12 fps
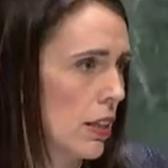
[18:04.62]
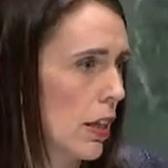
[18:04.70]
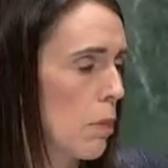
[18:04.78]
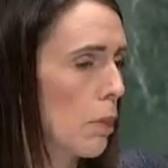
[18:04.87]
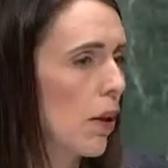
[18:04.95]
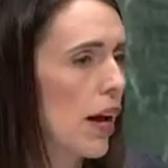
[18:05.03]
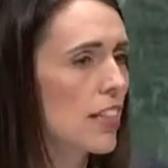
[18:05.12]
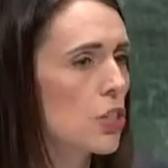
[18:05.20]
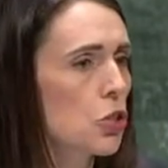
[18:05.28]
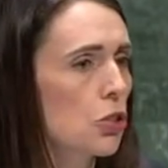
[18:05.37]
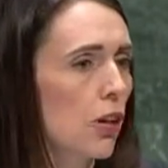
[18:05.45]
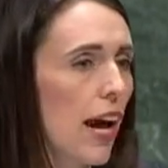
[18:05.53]
that
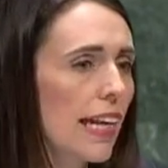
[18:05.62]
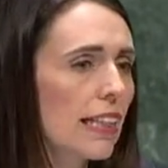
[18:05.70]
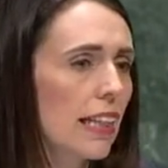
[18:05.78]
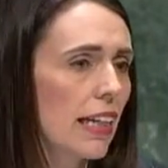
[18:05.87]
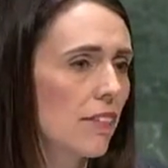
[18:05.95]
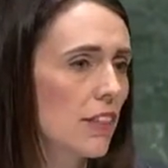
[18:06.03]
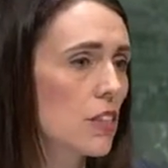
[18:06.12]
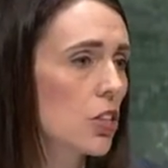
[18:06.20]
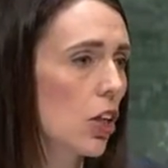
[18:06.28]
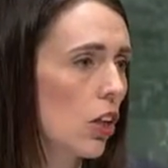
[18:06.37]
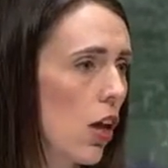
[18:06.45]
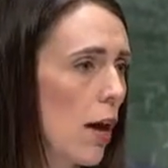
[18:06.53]
applies trade levers
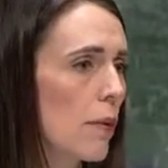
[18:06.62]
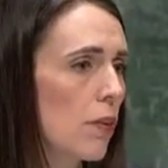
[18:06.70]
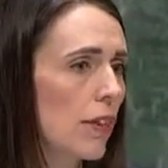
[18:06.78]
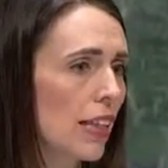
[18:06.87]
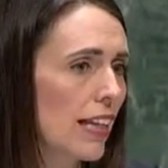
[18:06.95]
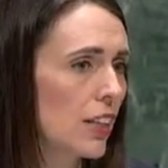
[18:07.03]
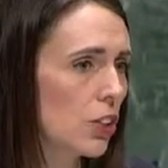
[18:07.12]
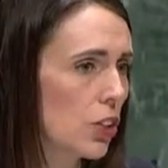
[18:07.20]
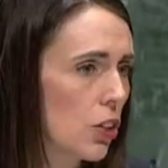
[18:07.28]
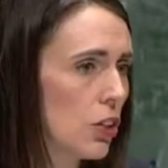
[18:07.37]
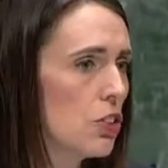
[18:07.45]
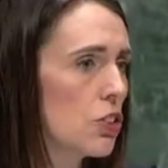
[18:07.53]
to climate-related
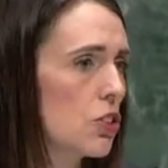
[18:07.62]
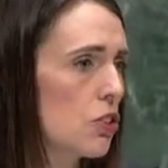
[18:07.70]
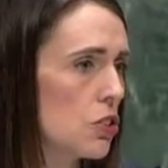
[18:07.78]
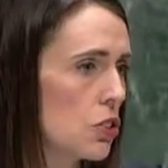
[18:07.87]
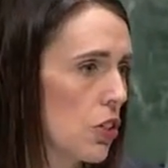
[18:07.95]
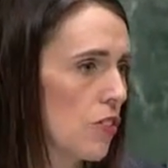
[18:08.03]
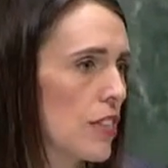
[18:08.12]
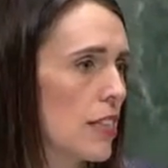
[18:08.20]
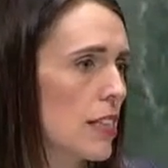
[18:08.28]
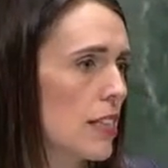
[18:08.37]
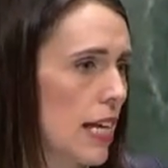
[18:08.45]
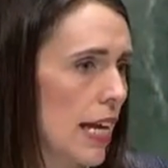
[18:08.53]
goods,
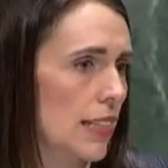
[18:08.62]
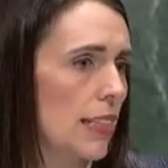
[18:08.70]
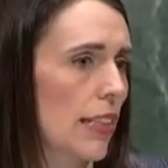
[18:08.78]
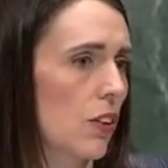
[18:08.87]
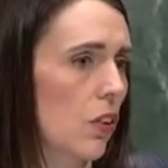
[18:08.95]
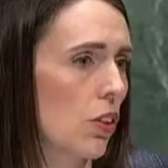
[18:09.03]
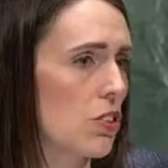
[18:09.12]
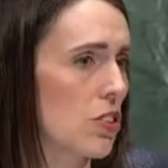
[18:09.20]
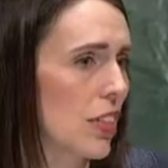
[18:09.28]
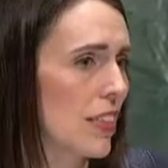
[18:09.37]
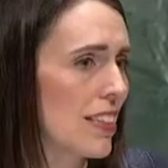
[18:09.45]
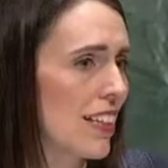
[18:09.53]
services, and
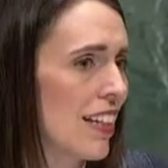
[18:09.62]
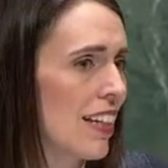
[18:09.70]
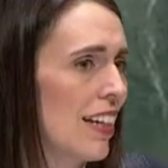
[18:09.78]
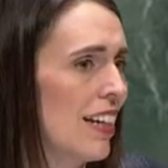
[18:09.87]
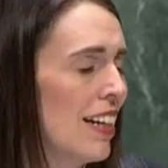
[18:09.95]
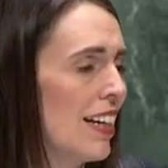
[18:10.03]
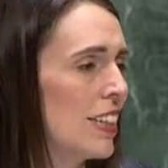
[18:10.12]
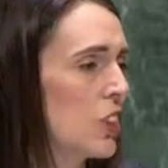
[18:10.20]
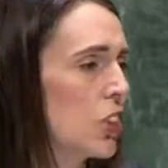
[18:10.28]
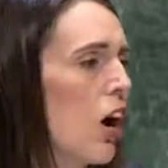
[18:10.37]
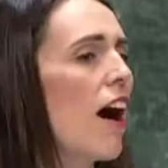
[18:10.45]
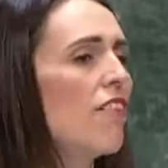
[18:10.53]
technologies.
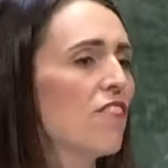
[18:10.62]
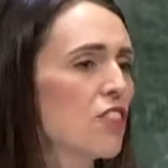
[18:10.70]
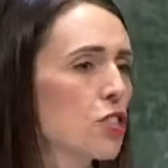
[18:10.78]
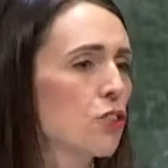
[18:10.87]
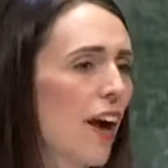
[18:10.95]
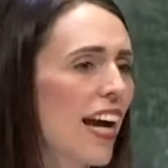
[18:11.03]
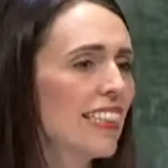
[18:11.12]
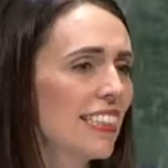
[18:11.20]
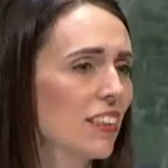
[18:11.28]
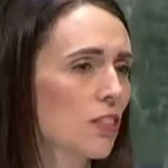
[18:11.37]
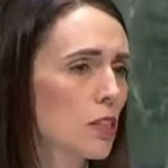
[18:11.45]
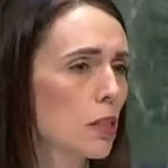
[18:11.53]
It's time for trade
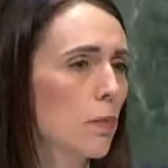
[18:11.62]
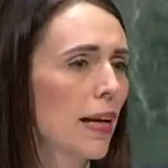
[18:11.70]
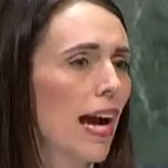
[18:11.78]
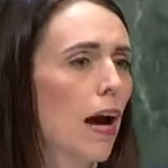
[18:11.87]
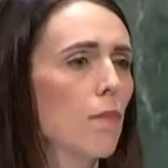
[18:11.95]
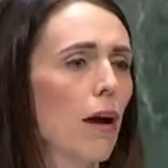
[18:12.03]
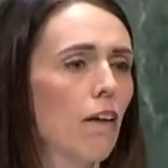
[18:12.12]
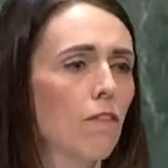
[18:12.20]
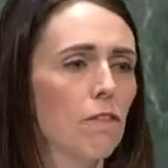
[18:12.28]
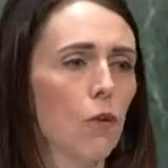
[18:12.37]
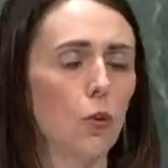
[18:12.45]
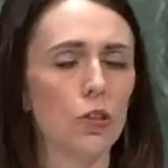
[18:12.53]
deals to become a
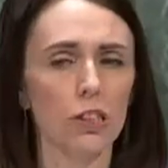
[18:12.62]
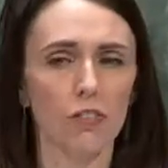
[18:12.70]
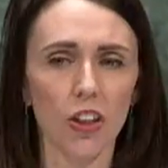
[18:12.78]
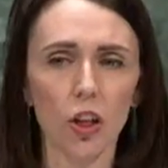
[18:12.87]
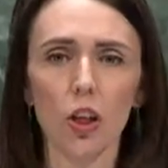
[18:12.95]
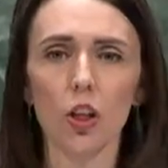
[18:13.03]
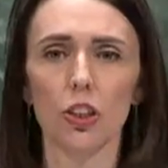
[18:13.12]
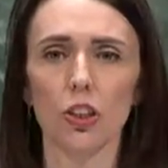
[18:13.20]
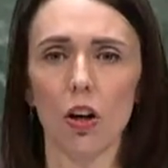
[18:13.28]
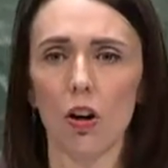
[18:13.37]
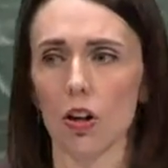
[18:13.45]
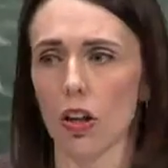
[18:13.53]
force for
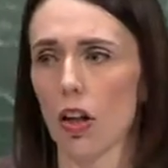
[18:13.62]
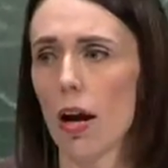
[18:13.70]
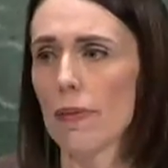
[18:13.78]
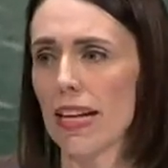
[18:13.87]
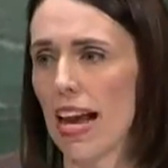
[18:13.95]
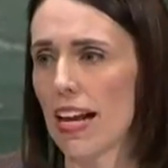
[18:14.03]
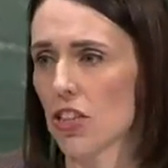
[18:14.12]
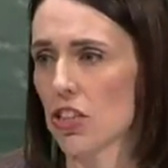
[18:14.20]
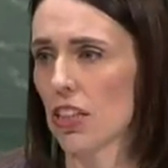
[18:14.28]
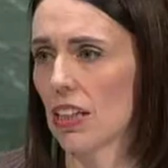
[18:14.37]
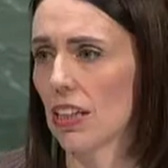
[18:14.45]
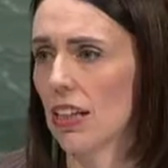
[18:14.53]
good on climate
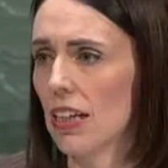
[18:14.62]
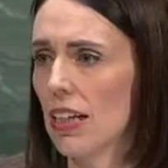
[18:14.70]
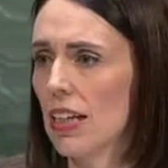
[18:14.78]
action.